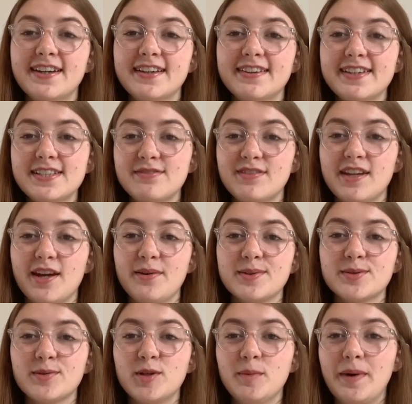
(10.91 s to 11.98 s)
This video is
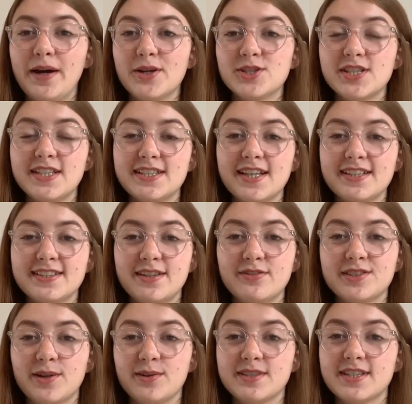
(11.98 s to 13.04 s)
all about GCSE
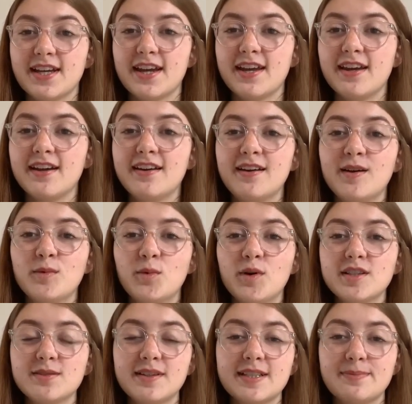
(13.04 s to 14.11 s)
Results Day, what
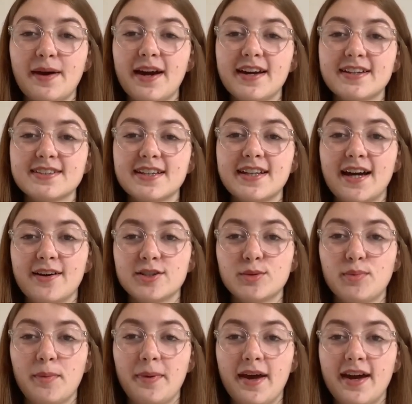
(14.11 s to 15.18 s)
to expect and how to
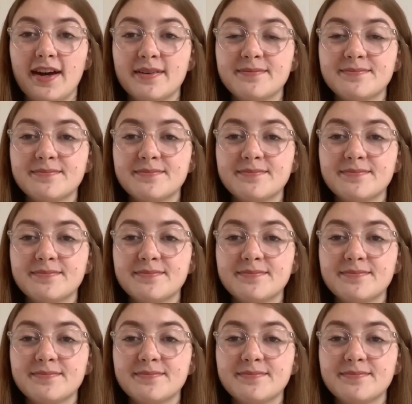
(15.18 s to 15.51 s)
prepare.